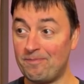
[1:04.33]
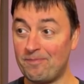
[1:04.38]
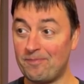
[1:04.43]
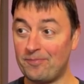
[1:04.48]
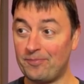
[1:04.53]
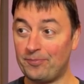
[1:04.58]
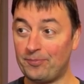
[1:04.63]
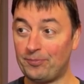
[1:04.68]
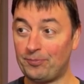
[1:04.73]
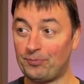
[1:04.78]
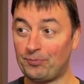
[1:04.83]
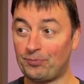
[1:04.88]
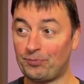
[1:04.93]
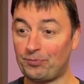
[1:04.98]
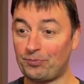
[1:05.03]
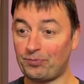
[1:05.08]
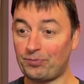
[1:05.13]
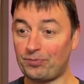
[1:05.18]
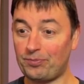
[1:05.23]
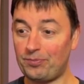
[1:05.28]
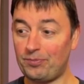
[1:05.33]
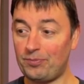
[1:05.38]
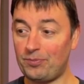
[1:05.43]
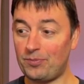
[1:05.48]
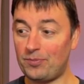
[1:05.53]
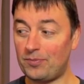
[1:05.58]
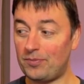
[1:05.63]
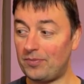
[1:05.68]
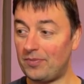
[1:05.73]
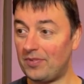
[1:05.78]

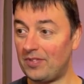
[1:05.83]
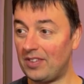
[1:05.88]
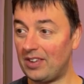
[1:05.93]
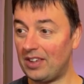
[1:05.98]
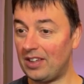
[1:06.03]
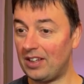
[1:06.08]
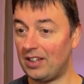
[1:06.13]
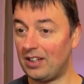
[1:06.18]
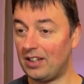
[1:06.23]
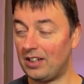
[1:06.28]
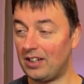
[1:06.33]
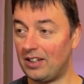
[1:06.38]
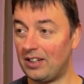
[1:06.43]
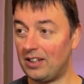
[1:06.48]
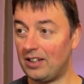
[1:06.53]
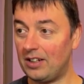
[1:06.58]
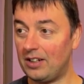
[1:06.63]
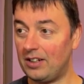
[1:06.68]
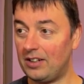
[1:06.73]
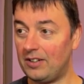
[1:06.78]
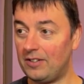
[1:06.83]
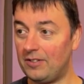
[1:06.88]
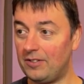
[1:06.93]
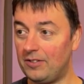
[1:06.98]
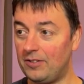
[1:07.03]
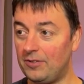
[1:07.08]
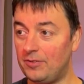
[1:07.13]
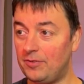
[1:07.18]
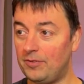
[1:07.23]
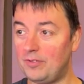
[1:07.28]

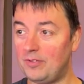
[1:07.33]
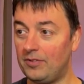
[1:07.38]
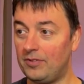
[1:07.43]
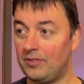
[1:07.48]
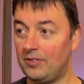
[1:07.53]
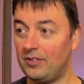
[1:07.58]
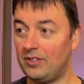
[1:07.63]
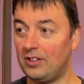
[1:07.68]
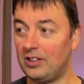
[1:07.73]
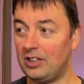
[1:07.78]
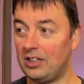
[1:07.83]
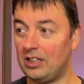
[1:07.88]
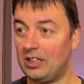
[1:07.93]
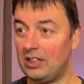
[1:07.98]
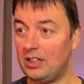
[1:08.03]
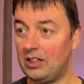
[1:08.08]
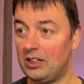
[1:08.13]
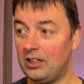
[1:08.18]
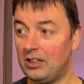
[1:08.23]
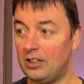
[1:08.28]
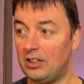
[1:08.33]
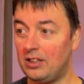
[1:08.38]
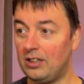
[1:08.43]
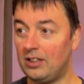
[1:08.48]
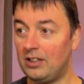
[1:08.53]
No one is speaking in this clip.